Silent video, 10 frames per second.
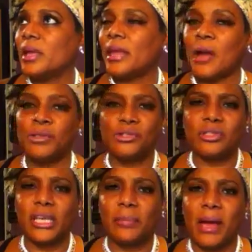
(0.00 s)
Now, what you
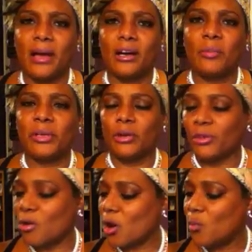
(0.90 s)
see in my home,
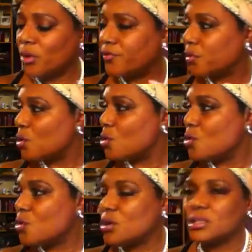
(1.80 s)
the hardwood
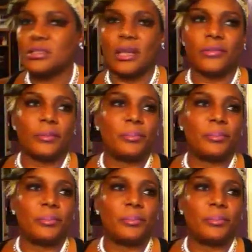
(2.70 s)
floors and the